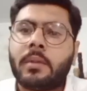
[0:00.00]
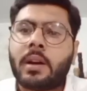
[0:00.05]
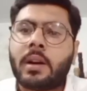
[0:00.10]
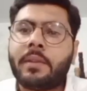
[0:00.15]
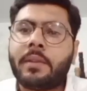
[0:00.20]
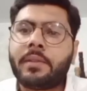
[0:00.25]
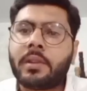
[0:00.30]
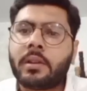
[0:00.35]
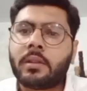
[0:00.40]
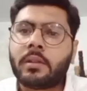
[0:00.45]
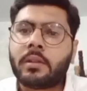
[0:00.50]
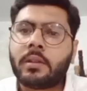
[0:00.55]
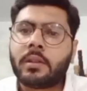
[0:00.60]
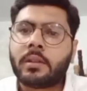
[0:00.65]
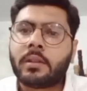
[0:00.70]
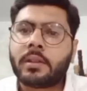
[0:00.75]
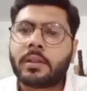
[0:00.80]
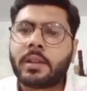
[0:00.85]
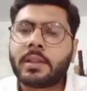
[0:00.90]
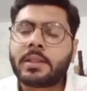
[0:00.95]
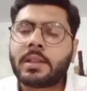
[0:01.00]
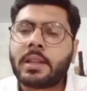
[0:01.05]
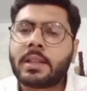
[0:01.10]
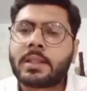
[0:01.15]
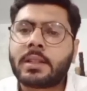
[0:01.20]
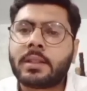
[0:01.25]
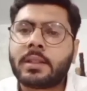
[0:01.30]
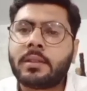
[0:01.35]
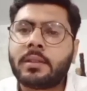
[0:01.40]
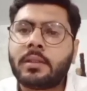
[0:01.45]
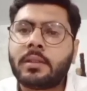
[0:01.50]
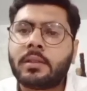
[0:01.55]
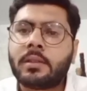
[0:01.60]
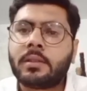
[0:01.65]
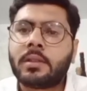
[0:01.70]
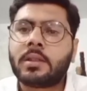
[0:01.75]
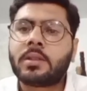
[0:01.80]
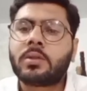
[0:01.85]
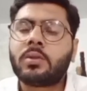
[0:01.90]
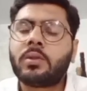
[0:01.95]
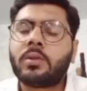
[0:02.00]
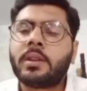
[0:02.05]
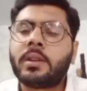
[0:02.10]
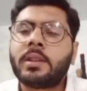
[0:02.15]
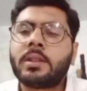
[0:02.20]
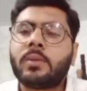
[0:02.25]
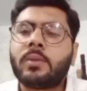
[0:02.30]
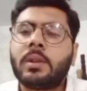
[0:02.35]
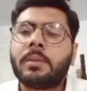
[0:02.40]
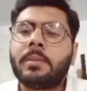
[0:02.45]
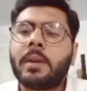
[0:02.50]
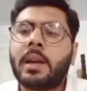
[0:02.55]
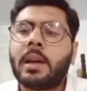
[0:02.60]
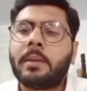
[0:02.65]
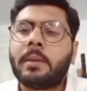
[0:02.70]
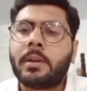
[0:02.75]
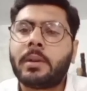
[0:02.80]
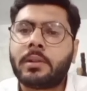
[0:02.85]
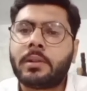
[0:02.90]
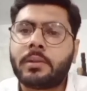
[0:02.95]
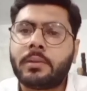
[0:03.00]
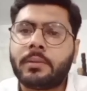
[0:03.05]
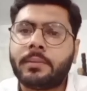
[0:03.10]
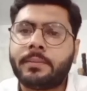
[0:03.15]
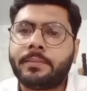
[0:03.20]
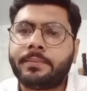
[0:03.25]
After this lesson, the students will be able to